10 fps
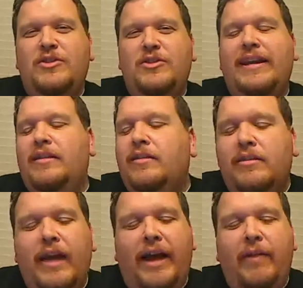teacher. Was like,
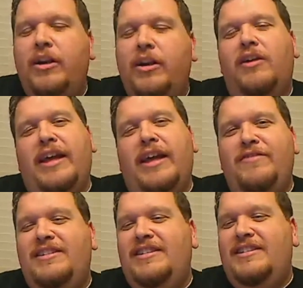I want to go to
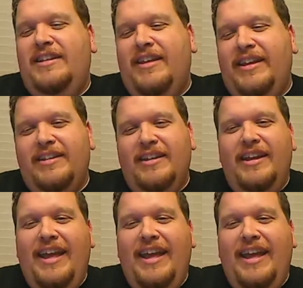FETC, like,